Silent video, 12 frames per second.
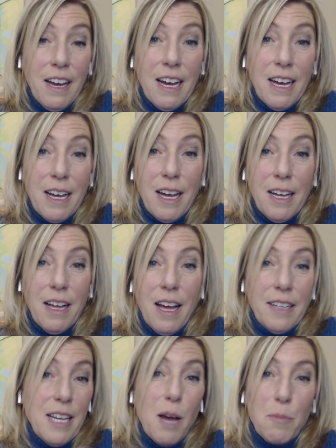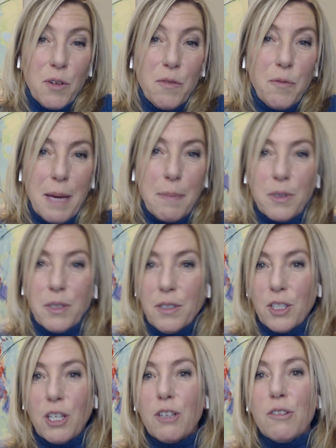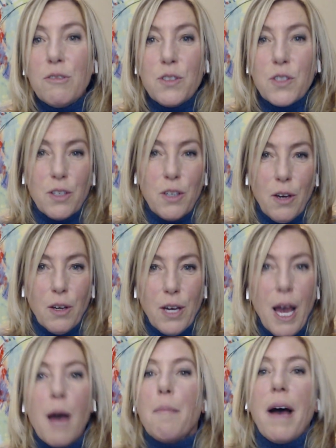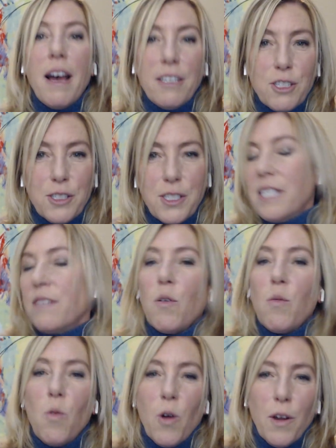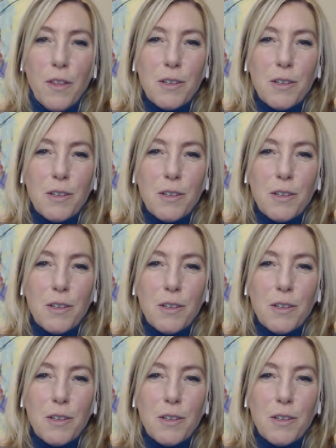a number of people, coups come under civil war.